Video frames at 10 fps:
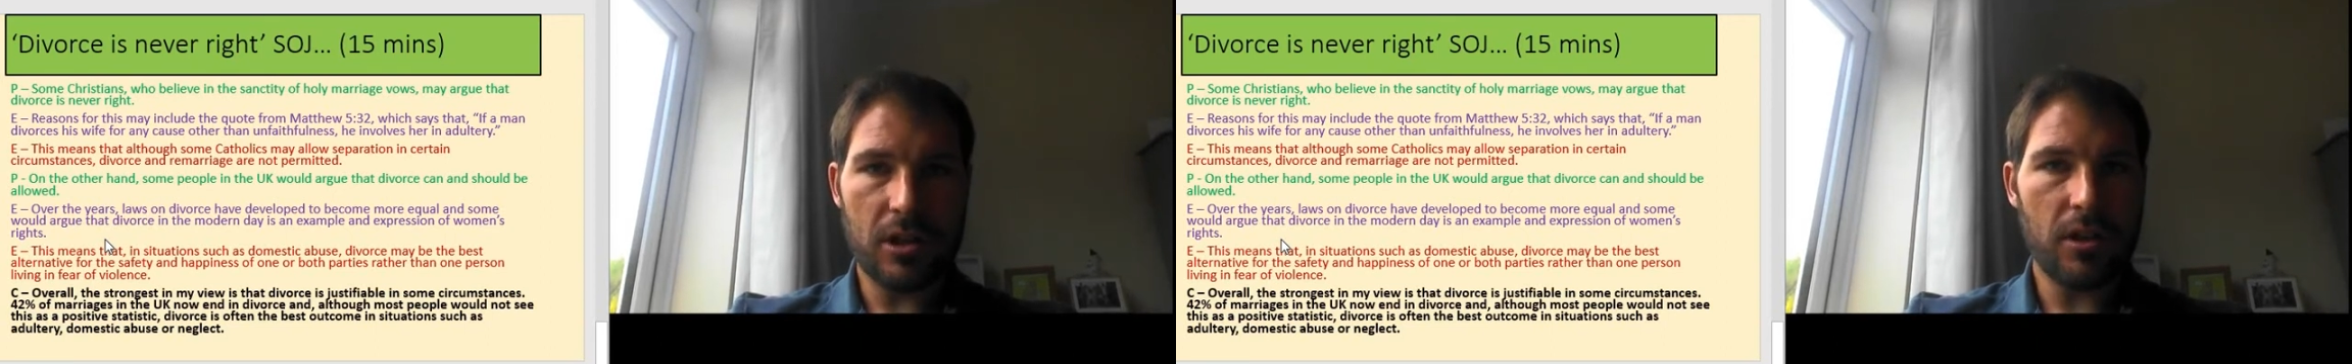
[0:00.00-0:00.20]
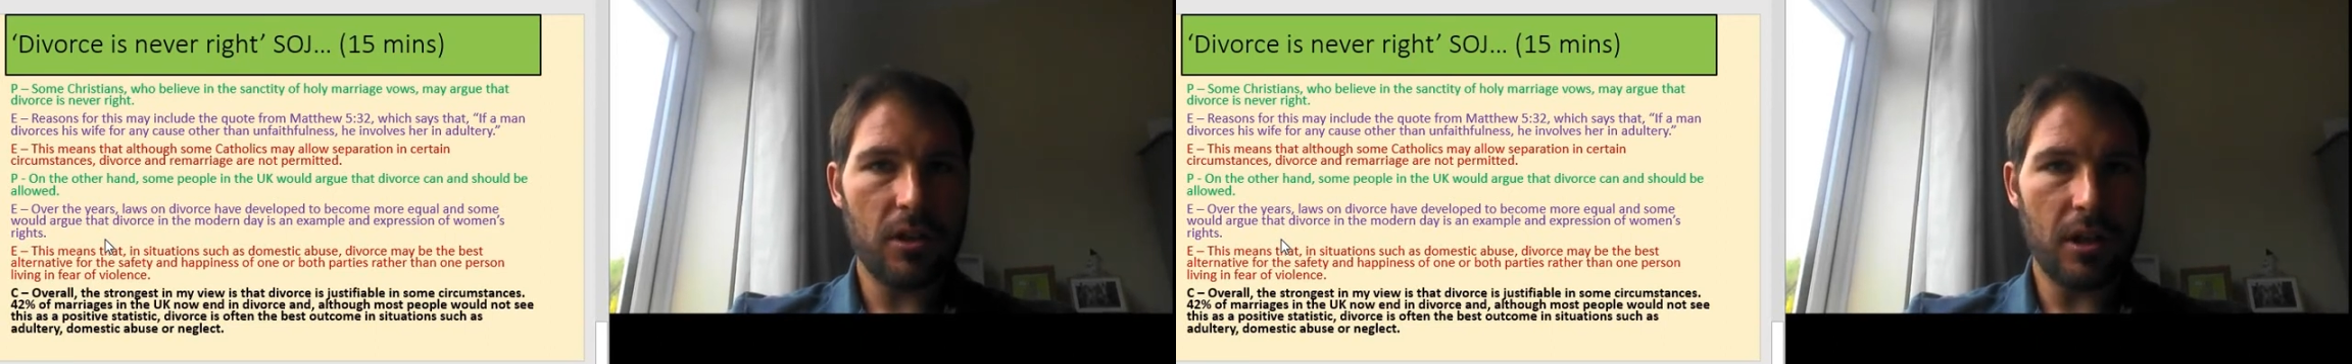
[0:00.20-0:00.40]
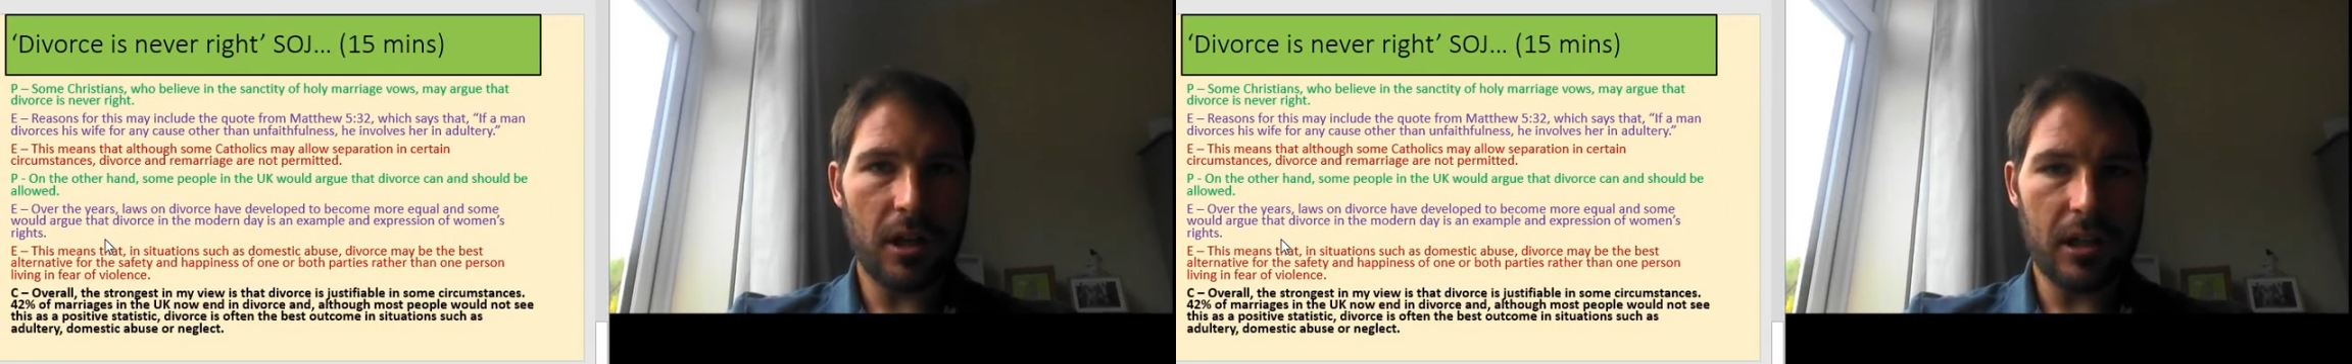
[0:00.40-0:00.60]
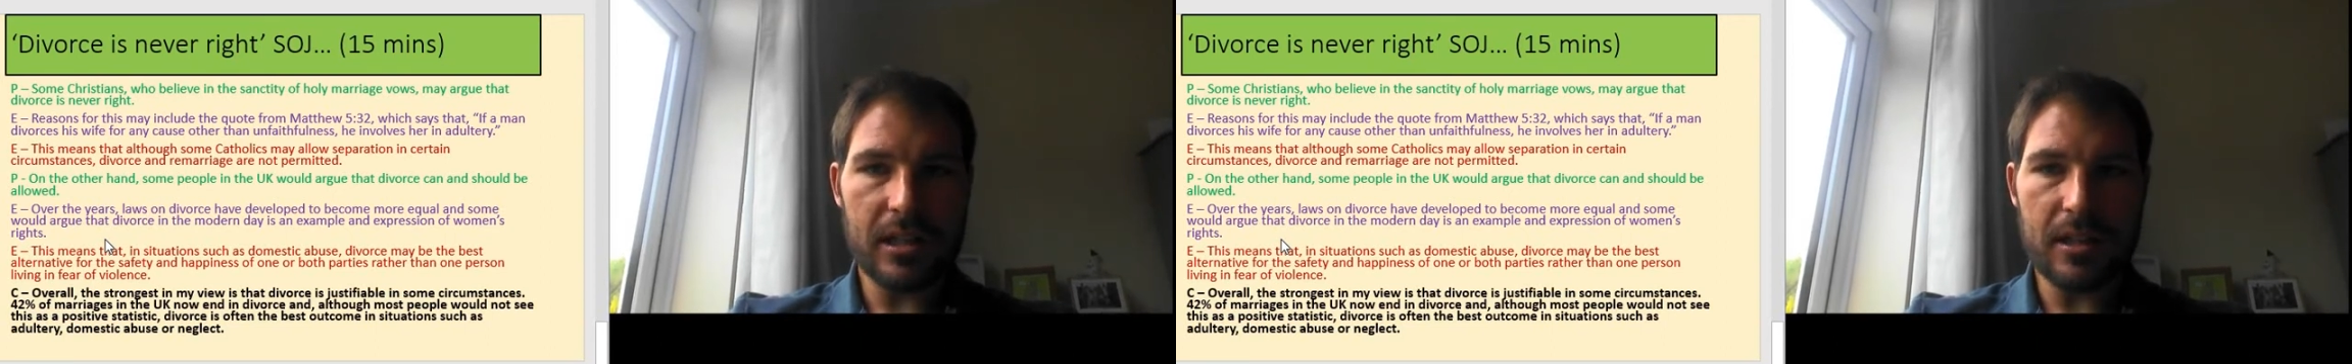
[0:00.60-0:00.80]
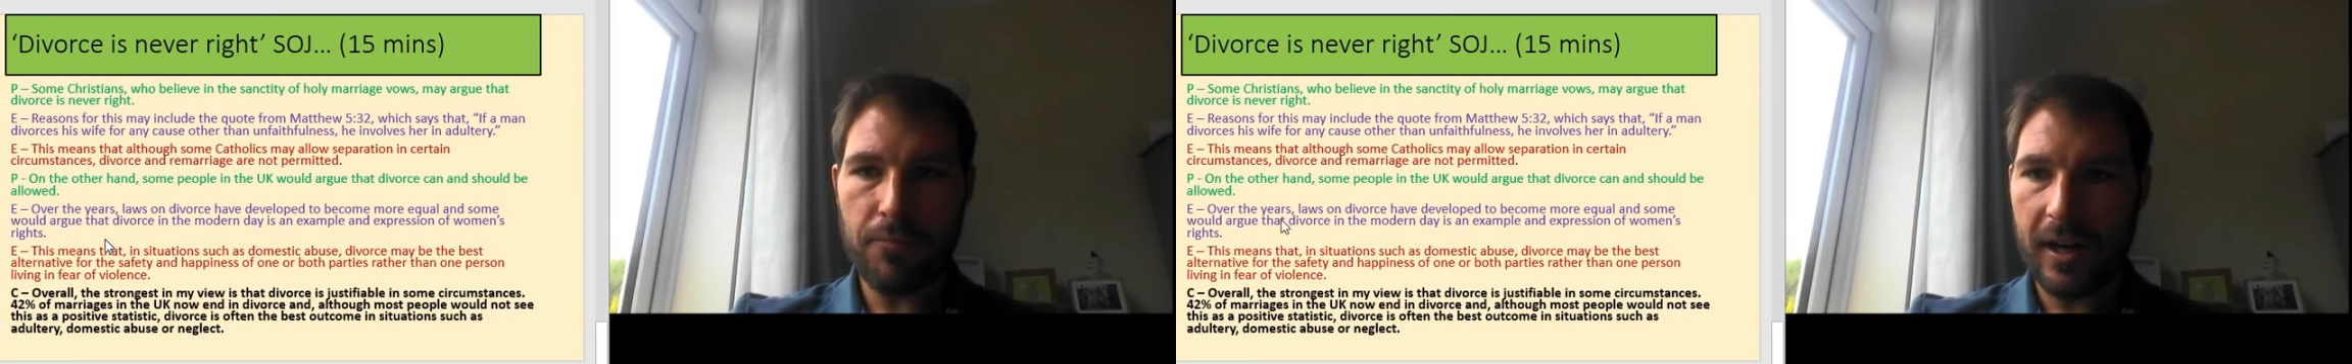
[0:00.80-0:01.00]
so you're going to need
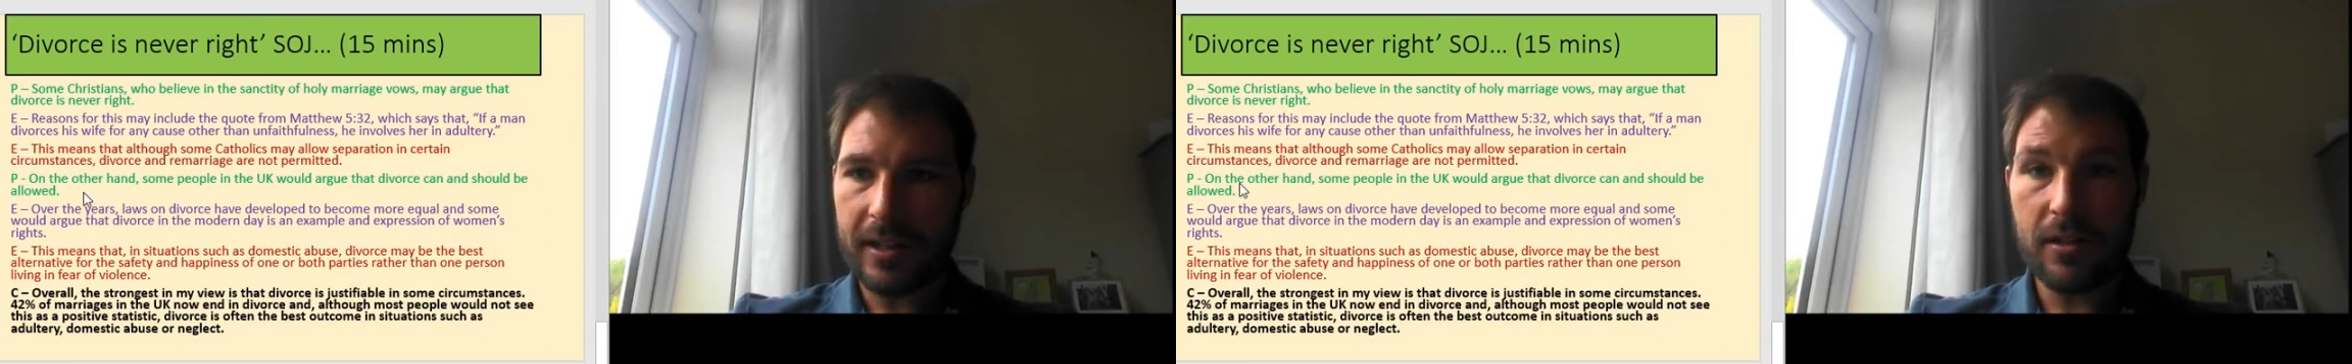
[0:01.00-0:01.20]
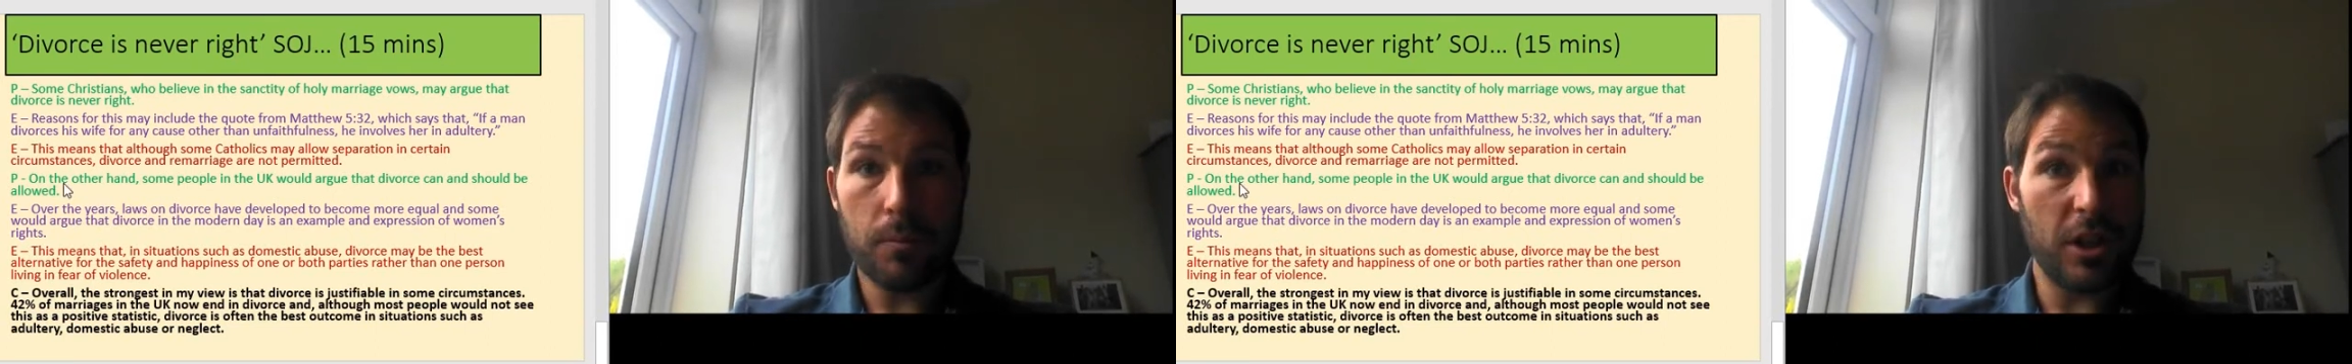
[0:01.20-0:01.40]
to practice,